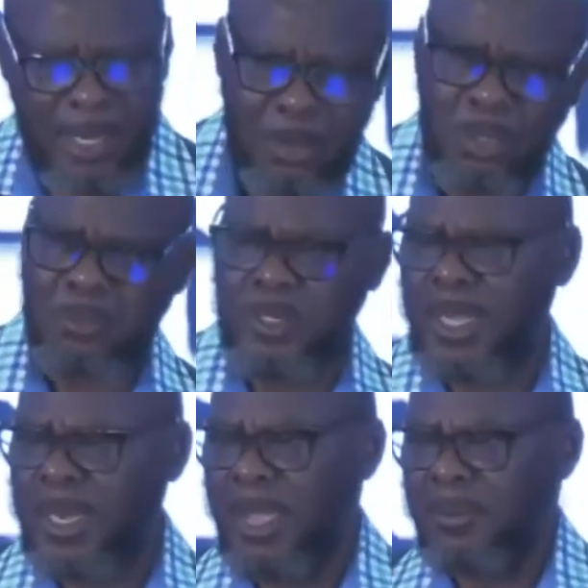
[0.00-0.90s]
God for their
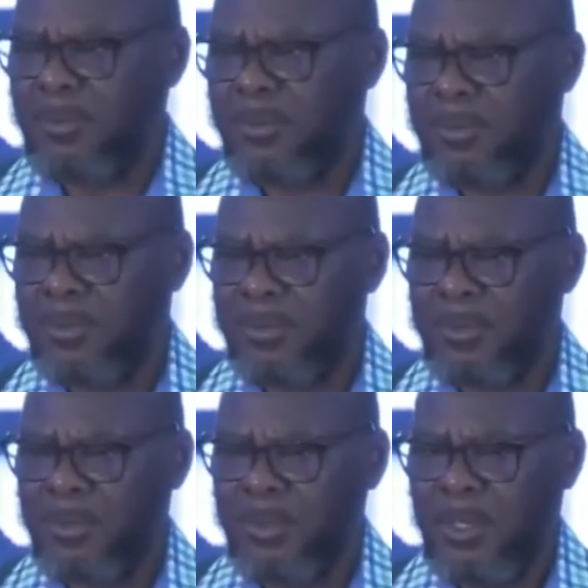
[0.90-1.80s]
life.
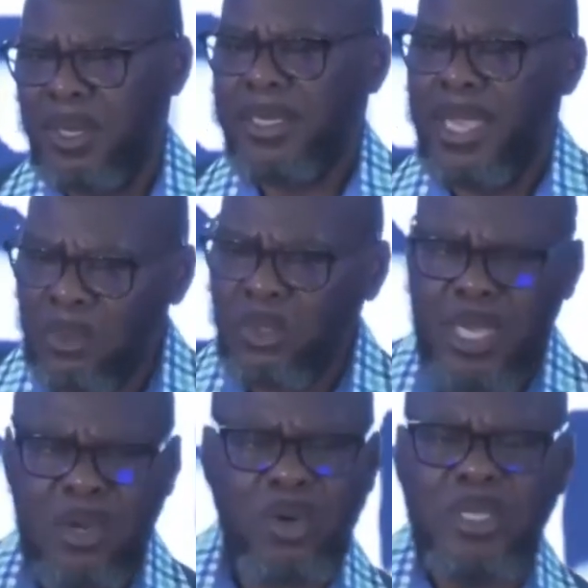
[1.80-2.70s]
And I know
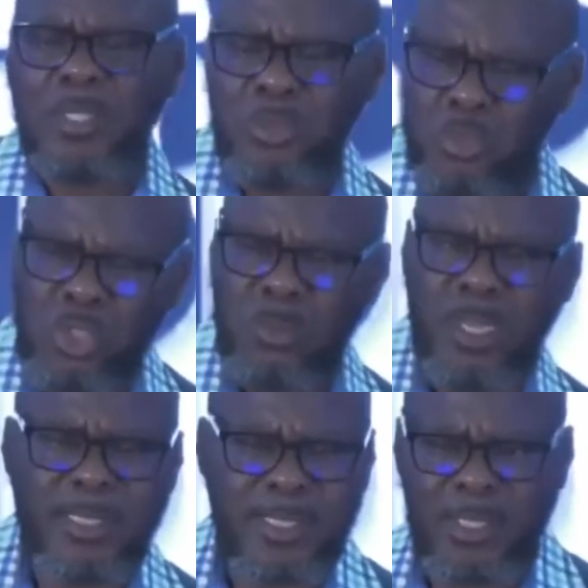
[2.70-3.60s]
that God has used me
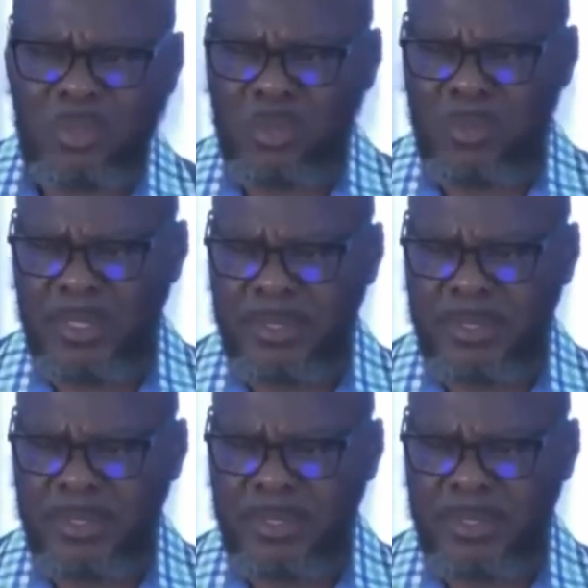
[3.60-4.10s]
as an instrument.